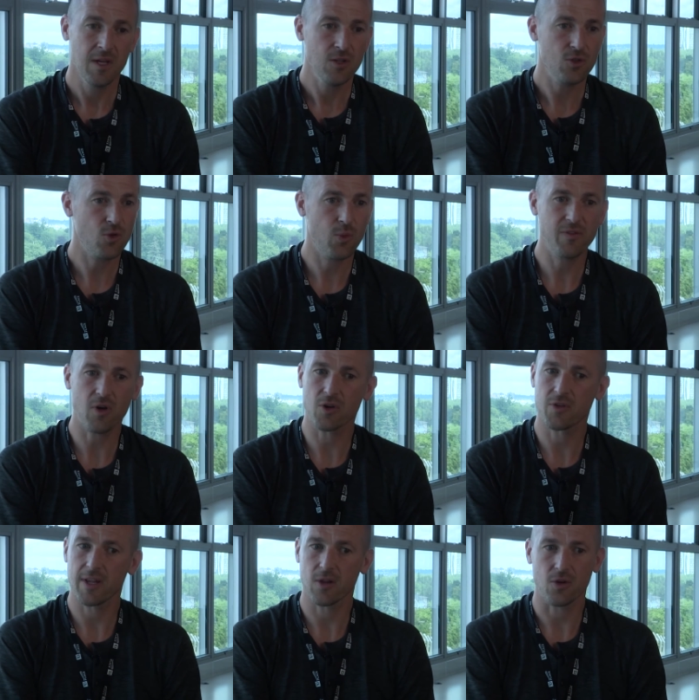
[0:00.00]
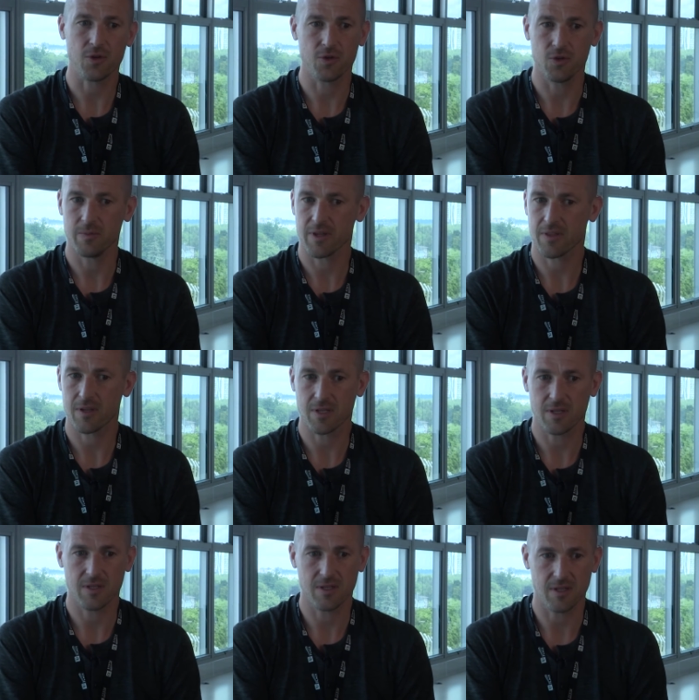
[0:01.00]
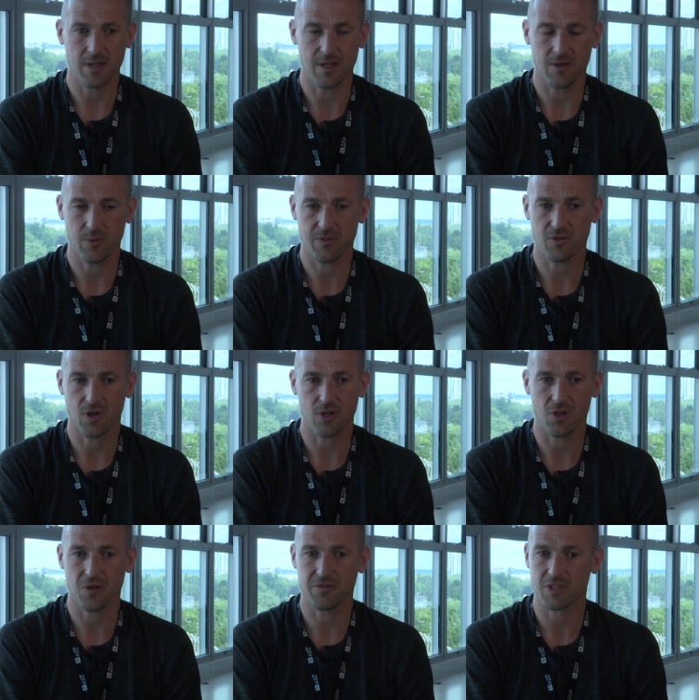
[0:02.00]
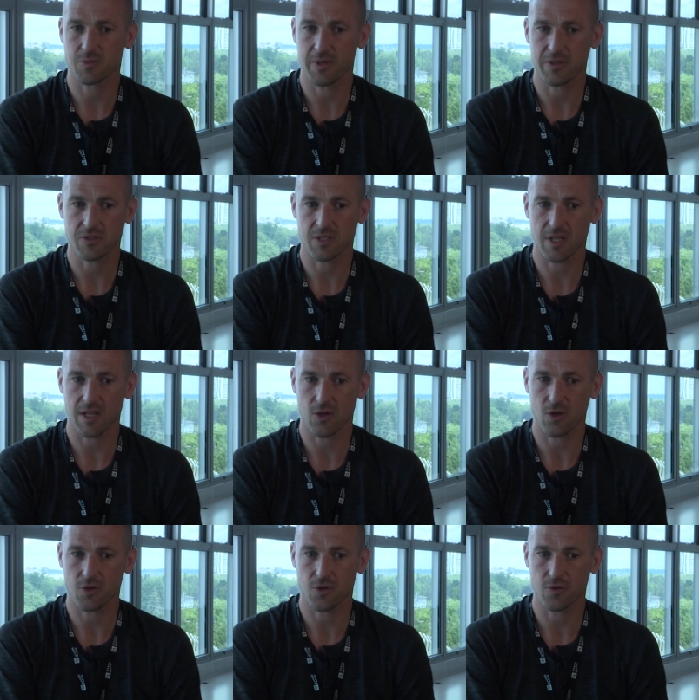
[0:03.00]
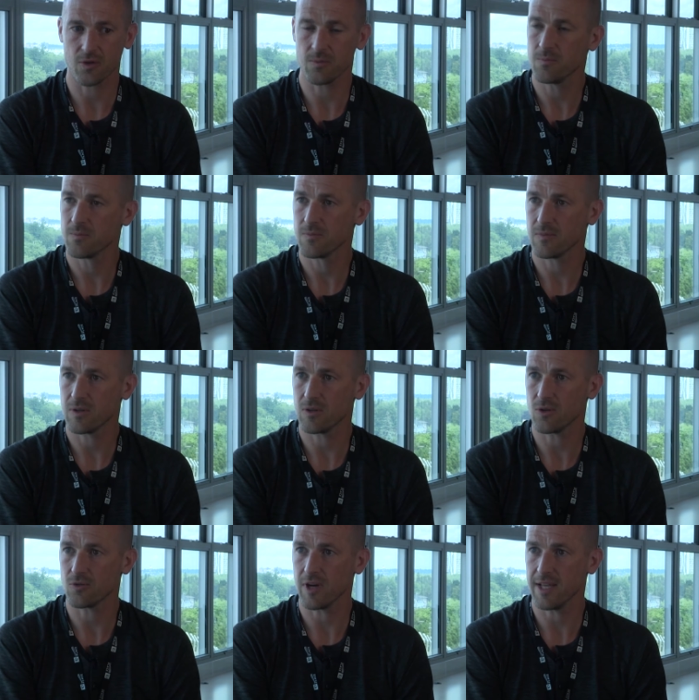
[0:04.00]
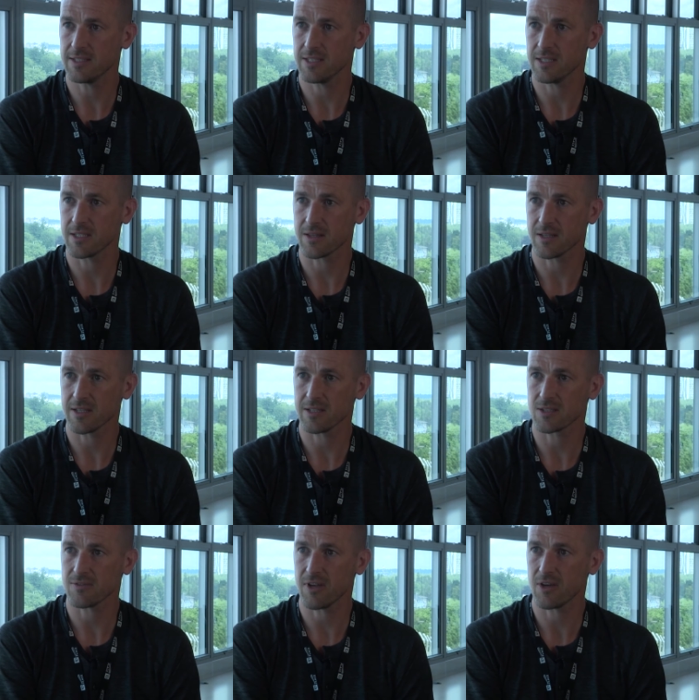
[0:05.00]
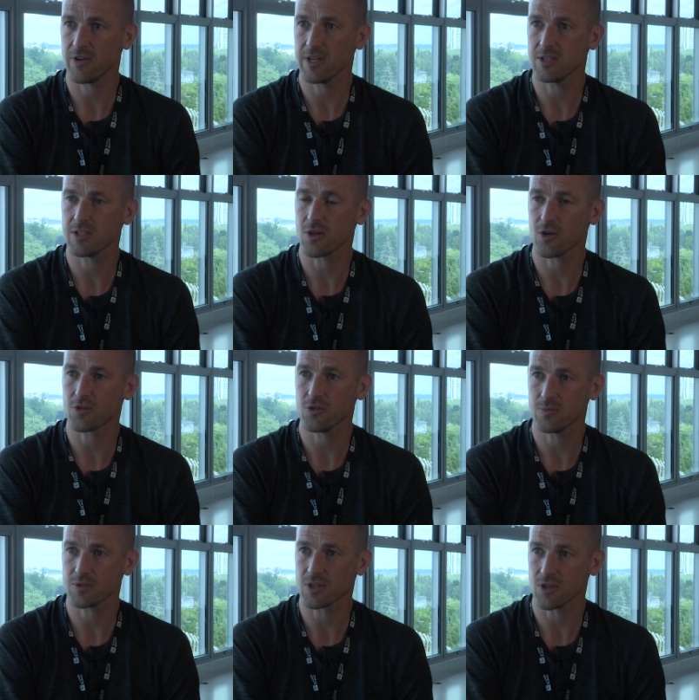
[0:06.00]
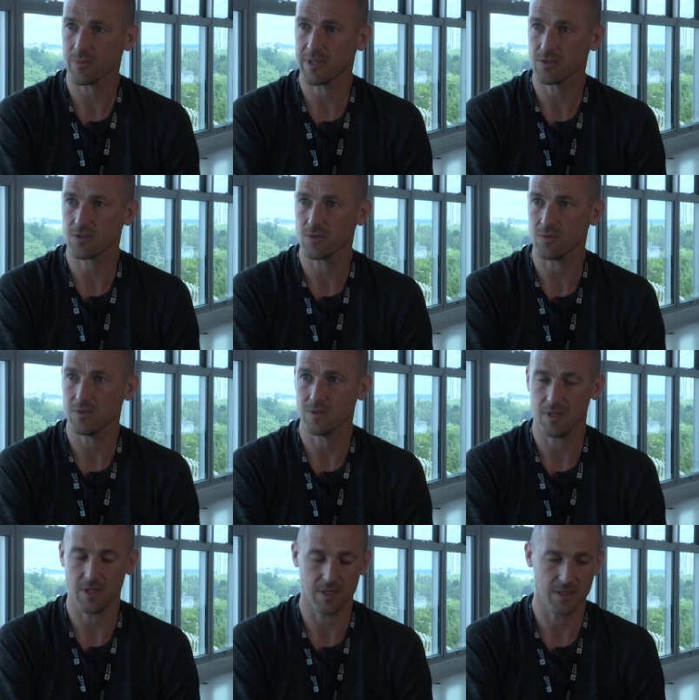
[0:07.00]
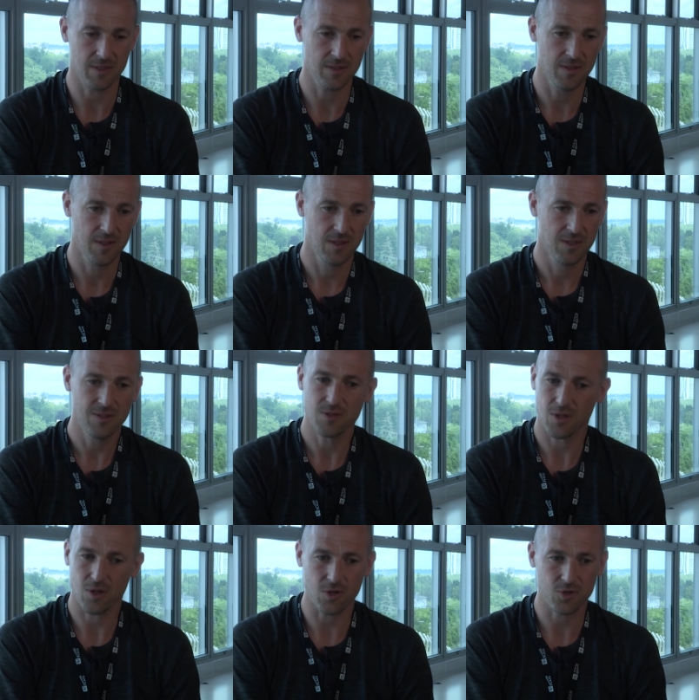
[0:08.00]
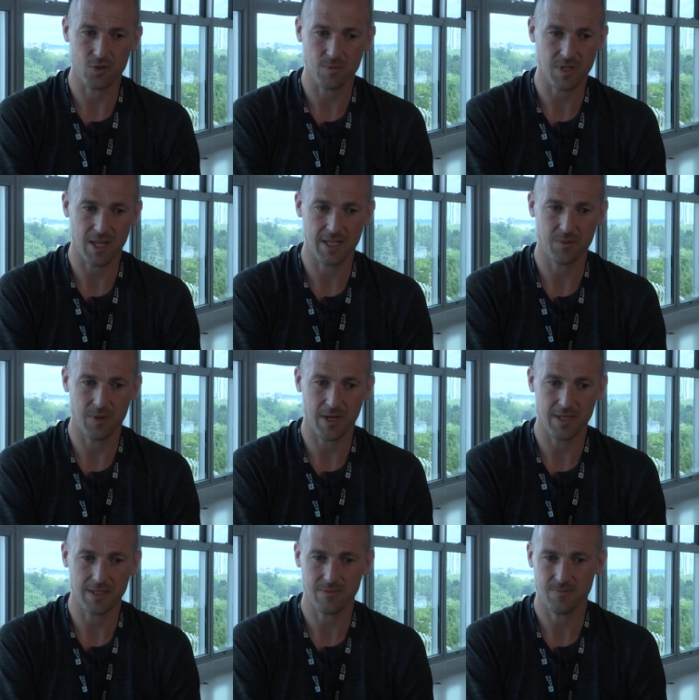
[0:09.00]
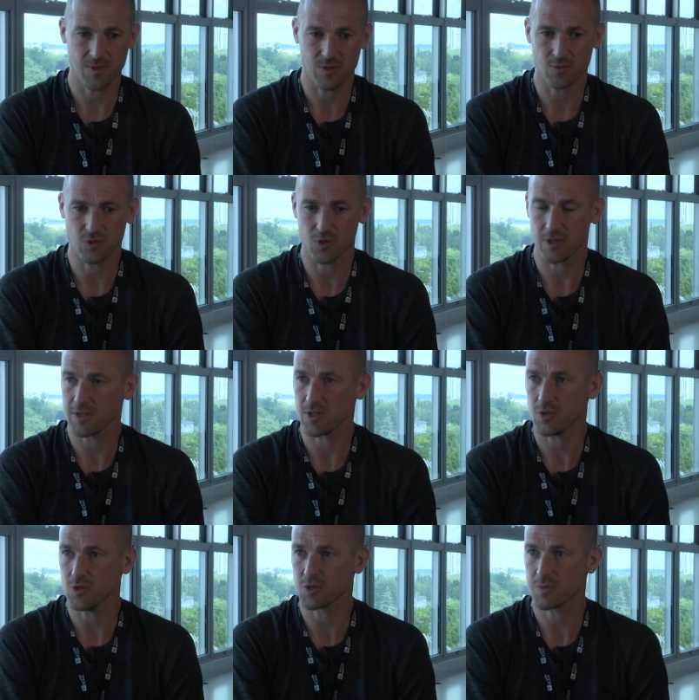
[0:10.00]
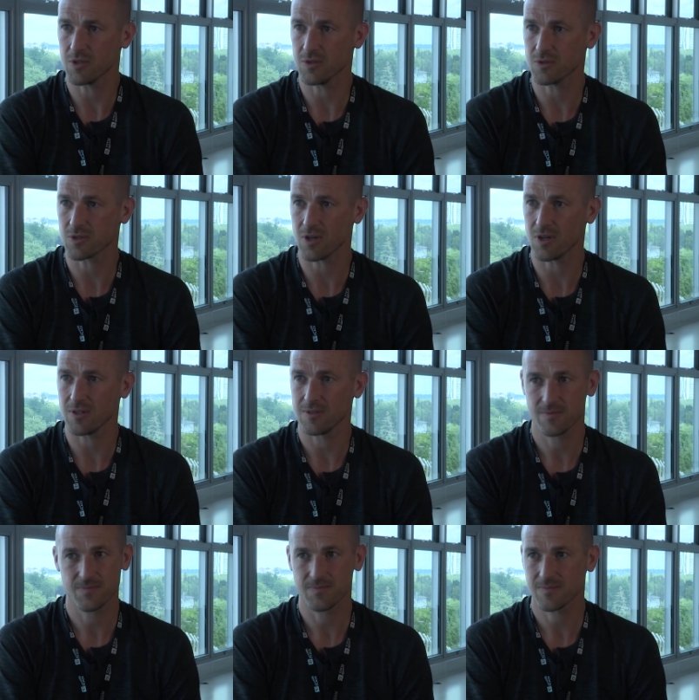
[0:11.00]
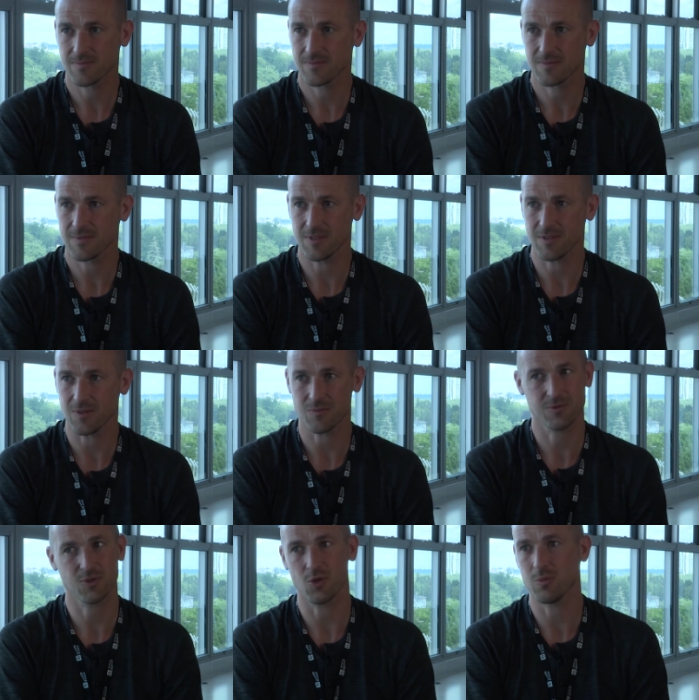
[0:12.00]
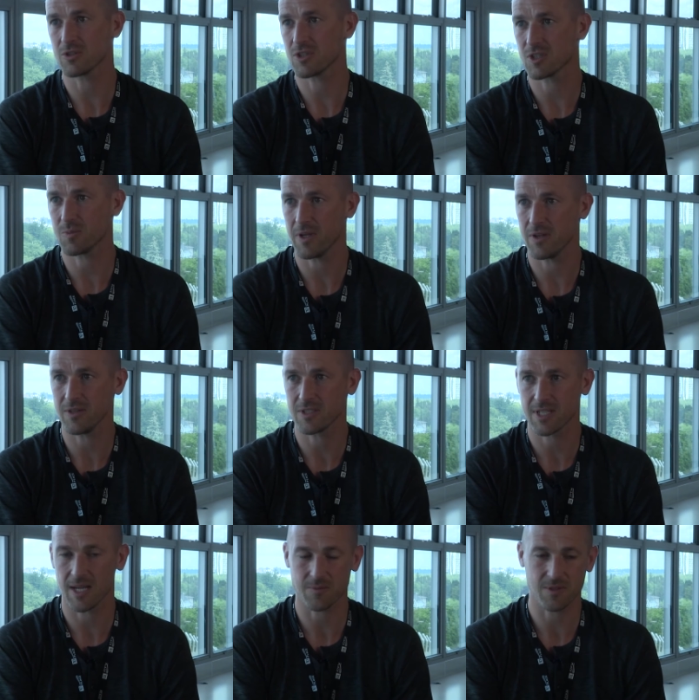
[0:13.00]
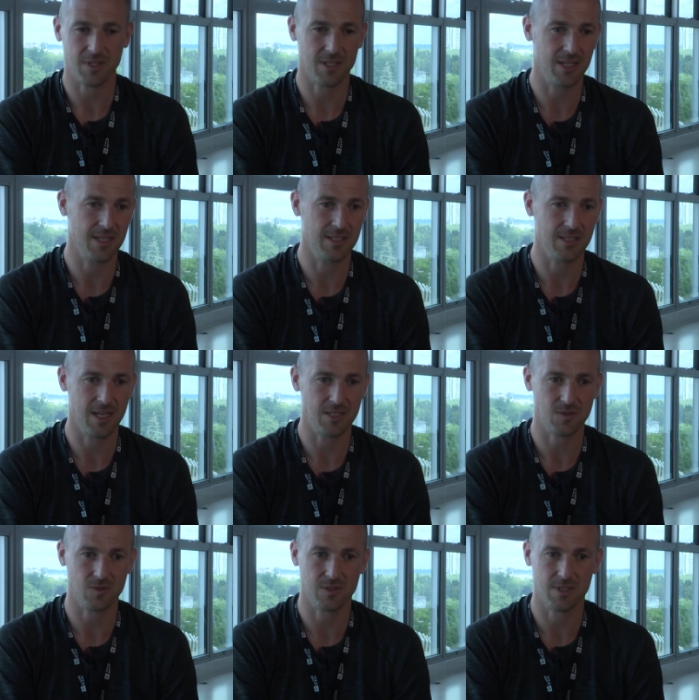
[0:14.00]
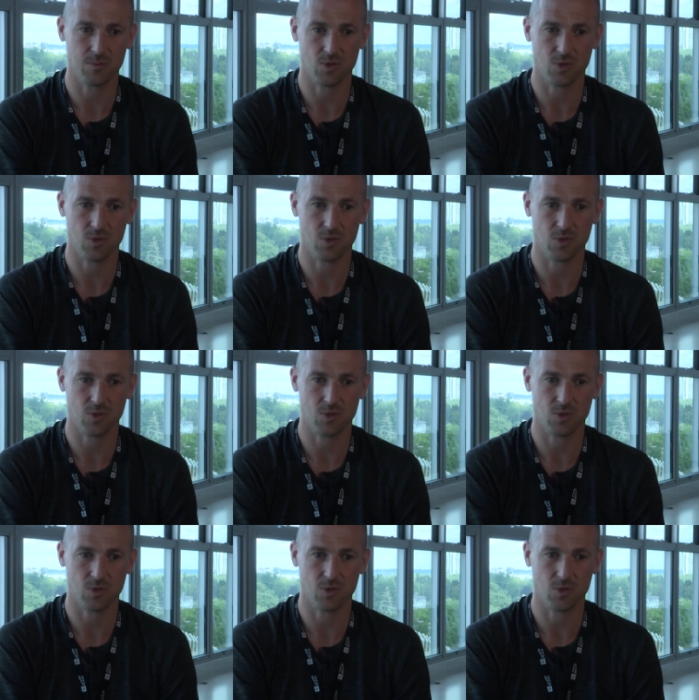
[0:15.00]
You know, we've got a great locker room. I think we've got a lot of experience in that locker room already, and I think it's a very easy locker room to come into. The locker room's led by, you know, Julian de Guzman, who's got, you know, so much experience, captain of the Canadian national team.